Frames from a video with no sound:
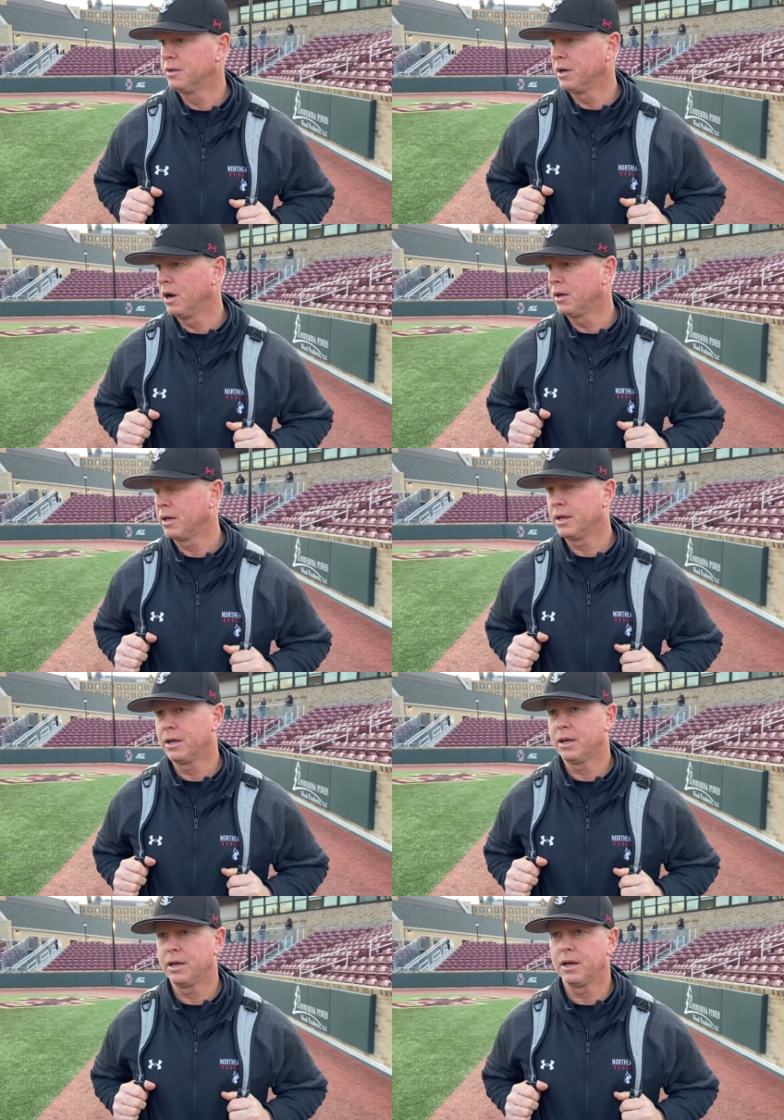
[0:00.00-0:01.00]
You know, he,
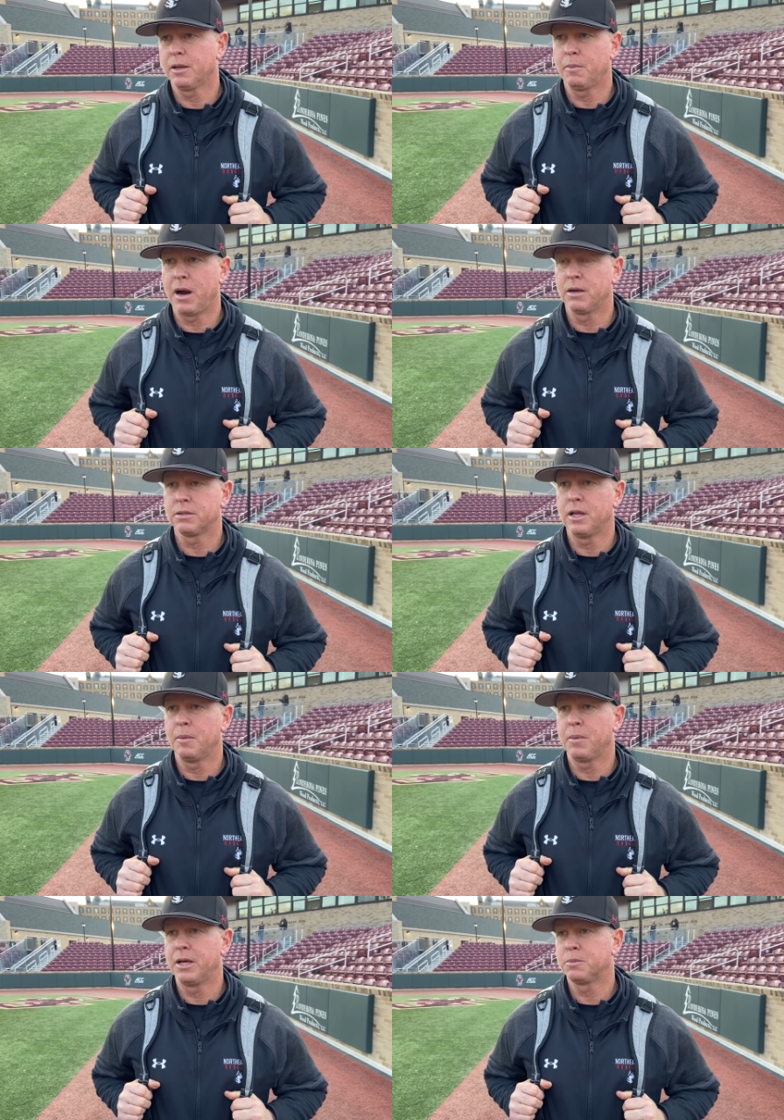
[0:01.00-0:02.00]
he got the barrel to
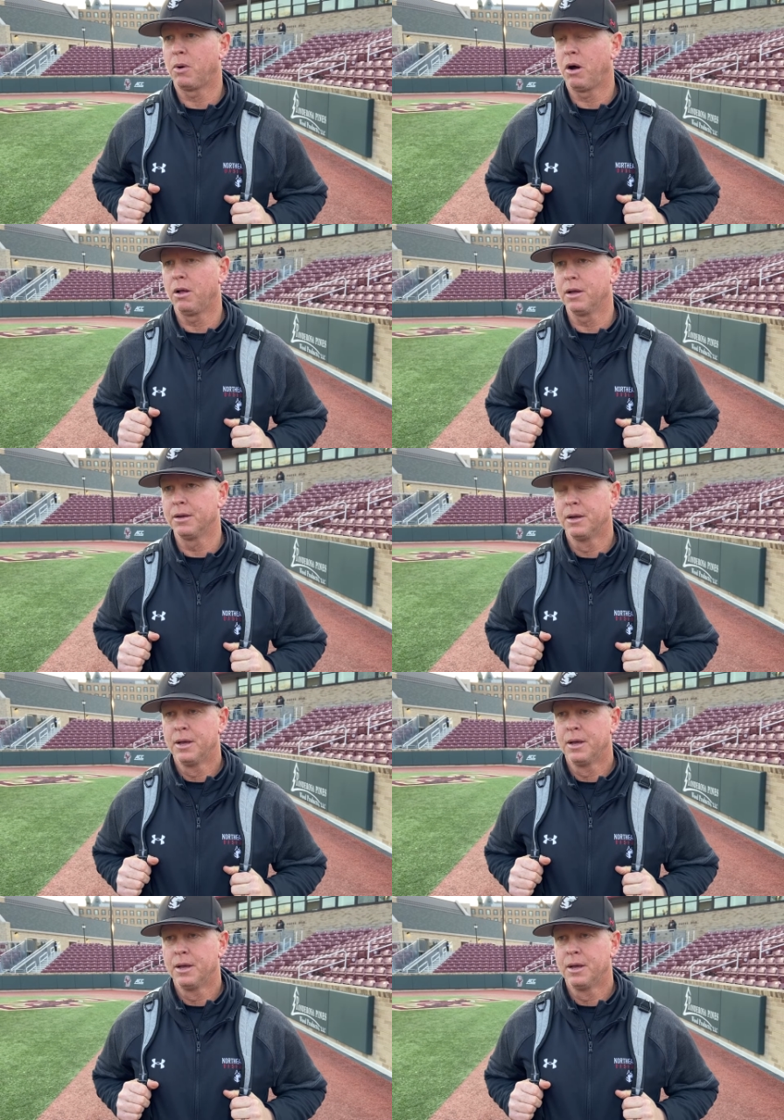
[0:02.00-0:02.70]
that baseball, and